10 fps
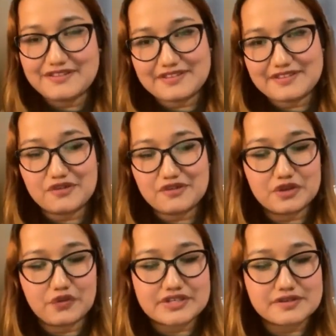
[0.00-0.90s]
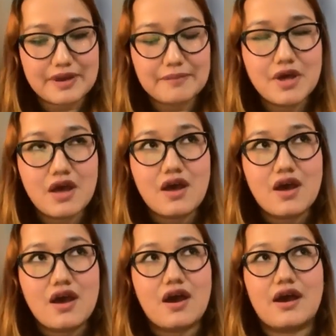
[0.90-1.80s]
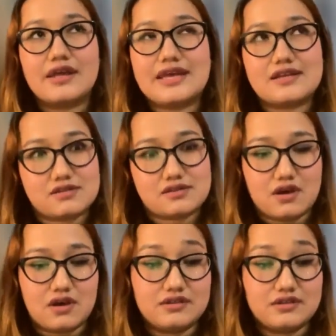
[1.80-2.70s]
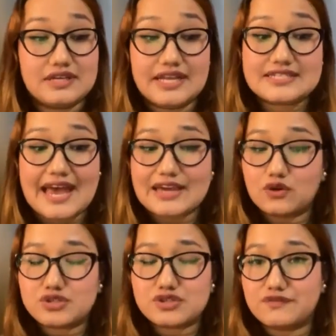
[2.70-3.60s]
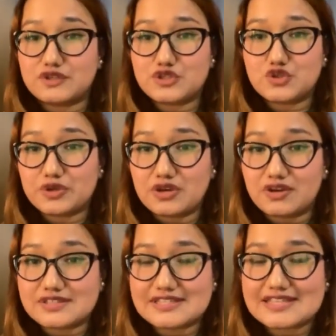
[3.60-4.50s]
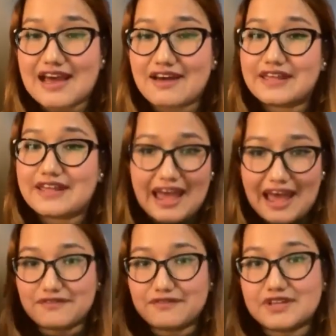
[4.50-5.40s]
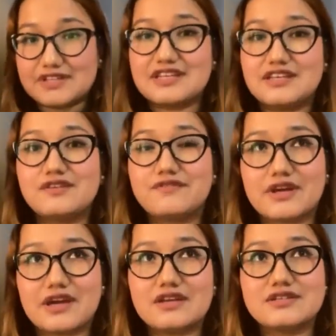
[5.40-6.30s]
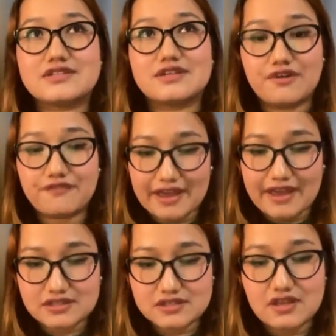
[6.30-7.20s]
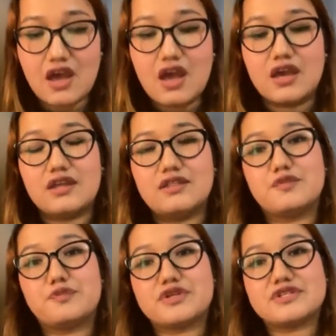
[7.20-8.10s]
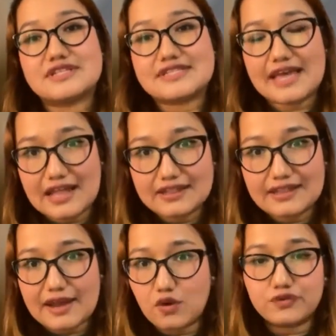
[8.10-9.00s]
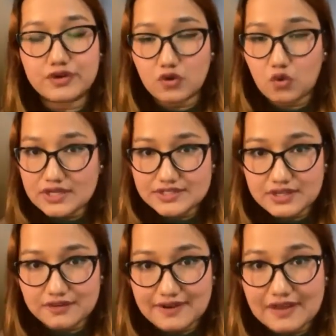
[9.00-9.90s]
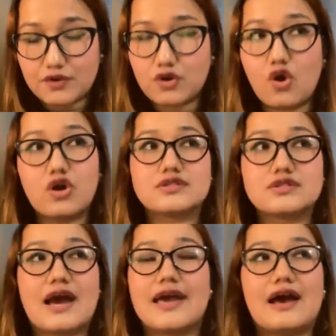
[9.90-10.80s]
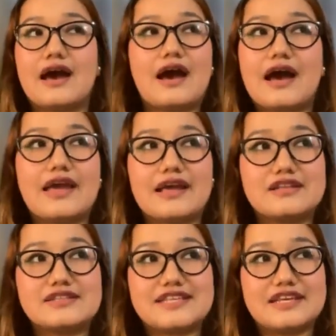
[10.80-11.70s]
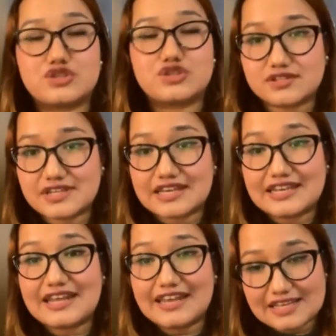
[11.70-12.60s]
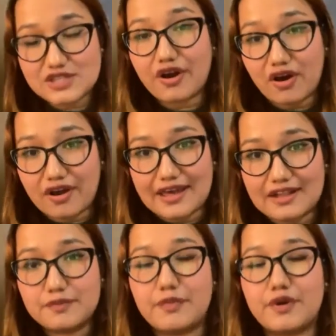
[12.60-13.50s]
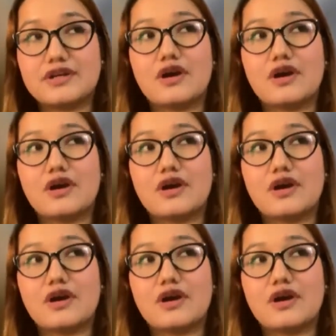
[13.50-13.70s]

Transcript: Thank you for the question, ma'am. Uh, yes, uh, the late diagnosis of the tuberculosis have can have significant effects in the person's health and over quality of life. Not I I can't say just in his or her health, but